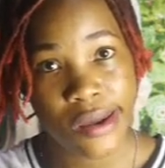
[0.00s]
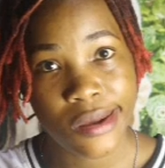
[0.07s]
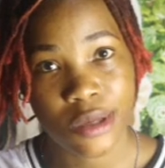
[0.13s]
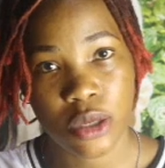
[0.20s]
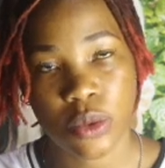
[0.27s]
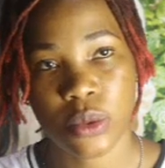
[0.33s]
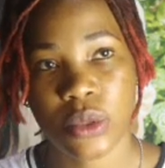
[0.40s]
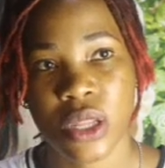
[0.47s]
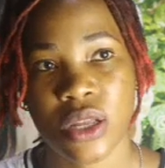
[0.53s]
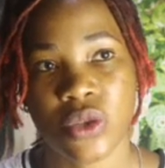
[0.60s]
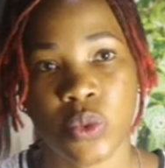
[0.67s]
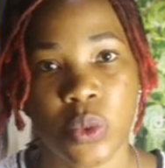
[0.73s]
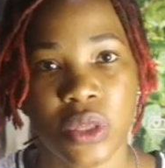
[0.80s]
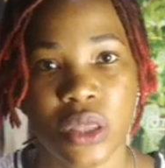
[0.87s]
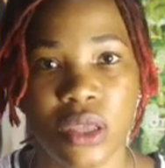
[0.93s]
So
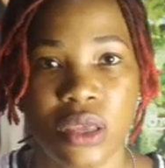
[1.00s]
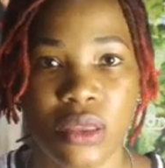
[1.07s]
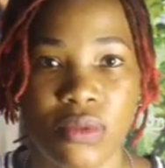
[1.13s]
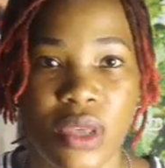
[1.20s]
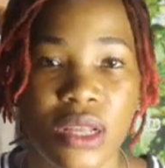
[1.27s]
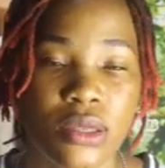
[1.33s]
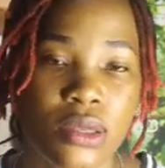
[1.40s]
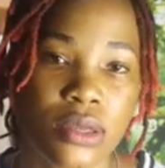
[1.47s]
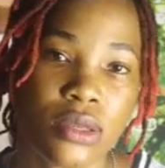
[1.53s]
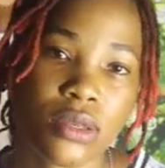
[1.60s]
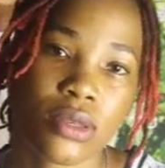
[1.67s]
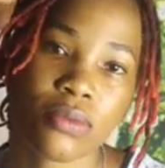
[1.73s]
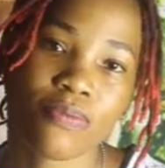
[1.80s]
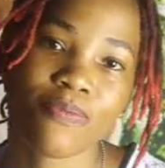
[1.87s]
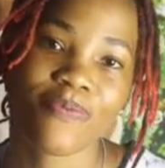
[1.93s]
that's one thing.
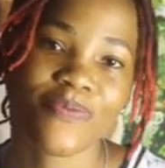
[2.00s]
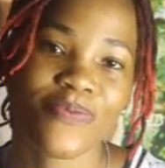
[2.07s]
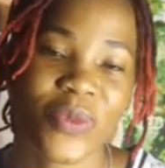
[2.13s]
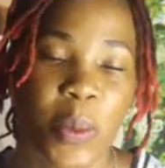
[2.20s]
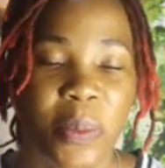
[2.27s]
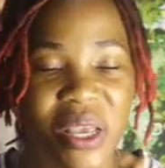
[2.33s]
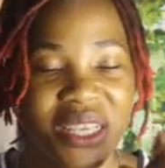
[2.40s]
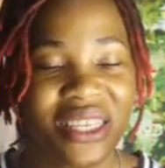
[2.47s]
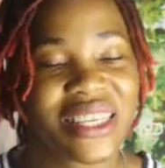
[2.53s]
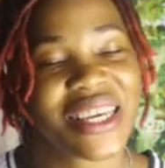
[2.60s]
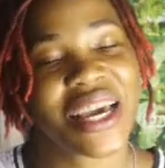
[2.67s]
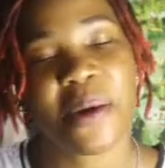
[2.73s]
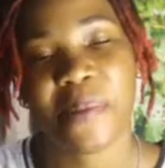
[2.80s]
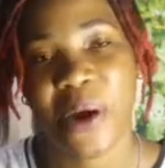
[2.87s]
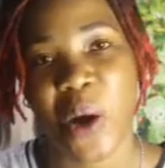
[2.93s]
That's the
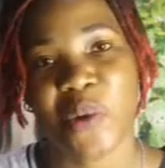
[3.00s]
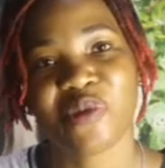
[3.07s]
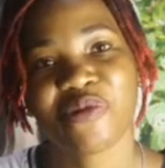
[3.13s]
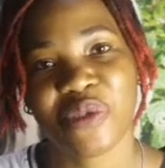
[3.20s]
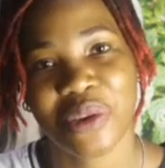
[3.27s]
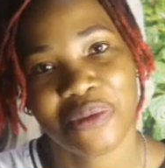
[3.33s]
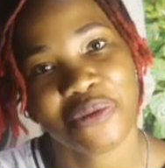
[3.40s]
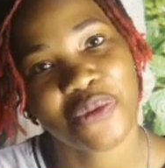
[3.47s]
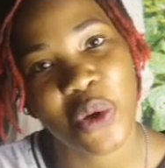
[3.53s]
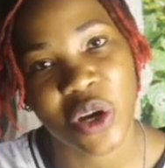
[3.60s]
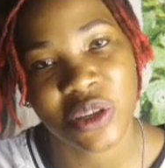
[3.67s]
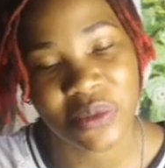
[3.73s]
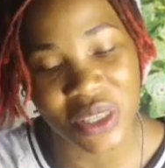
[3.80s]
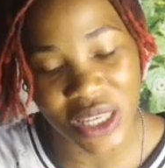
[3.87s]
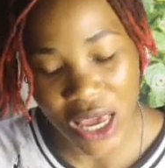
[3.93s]
basic about
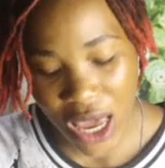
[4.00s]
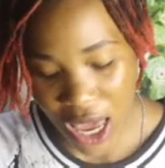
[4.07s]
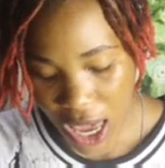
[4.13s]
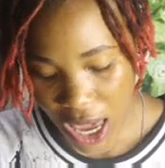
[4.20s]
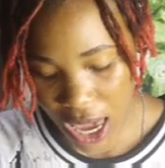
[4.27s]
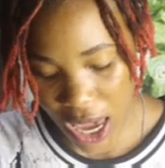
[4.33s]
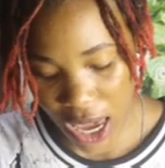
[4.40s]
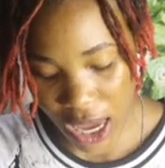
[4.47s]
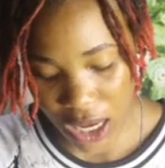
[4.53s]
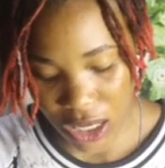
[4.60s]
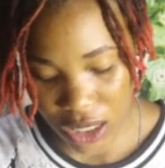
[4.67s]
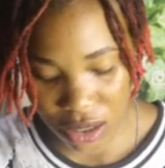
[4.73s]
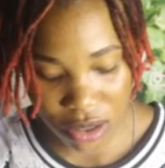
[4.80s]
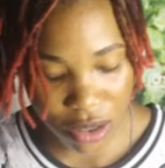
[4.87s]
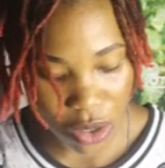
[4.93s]
freeforms
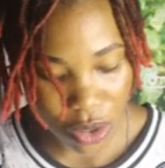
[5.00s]
and